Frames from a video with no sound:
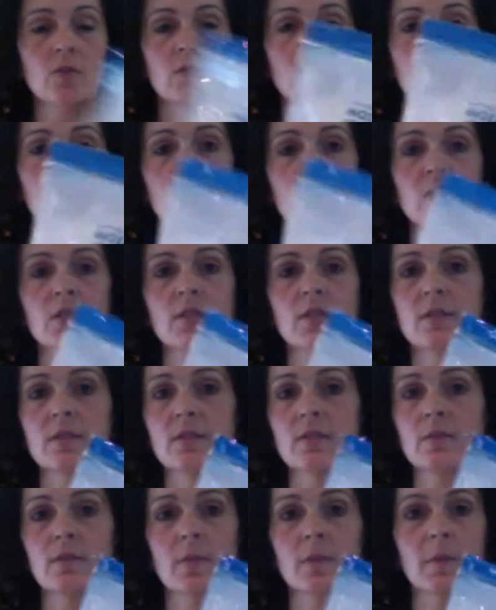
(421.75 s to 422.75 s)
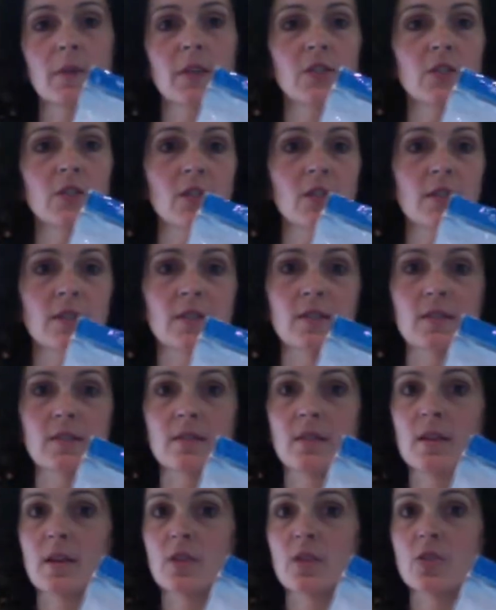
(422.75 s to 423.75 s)
is just the
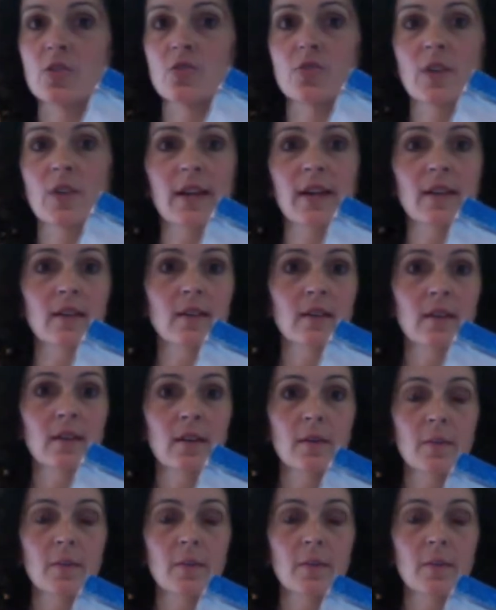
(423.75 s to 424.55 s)
BJ's shredded,